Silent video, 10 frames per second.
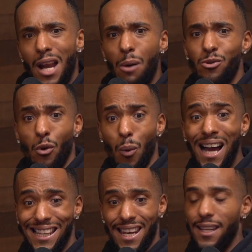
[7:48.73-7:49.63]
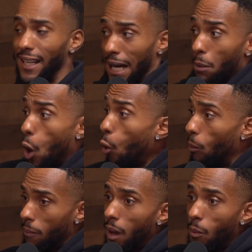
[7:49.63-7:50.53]
And I was rewinding it. Like I'm
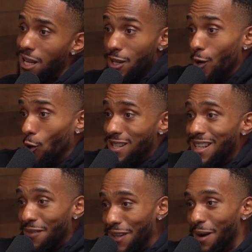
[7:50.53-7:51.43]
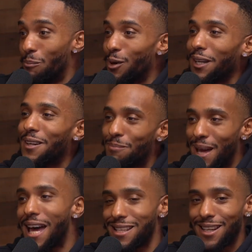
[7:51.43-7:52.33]
home. I'm watching it on TV. I'm bringing
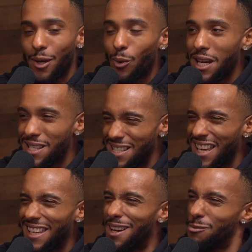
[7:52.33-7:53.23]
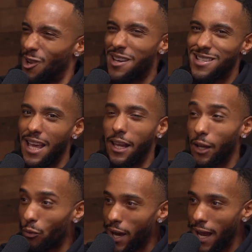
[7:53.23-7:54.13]
it back to like when they say it. And I'm trying to say it
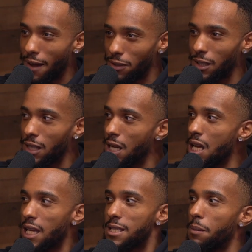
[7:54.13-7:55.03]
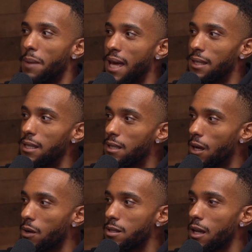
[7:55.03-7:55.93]
like right after because they're mad
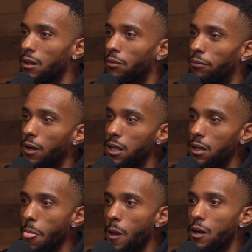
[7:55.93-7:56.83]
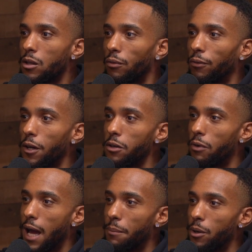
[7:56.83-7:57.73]
detailed. It's like the funny
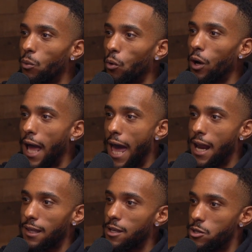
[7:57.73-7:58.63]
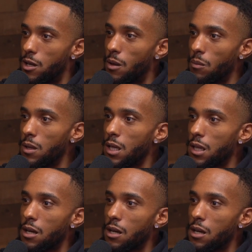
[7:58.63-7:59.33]
rabbit wore a hat at the gym.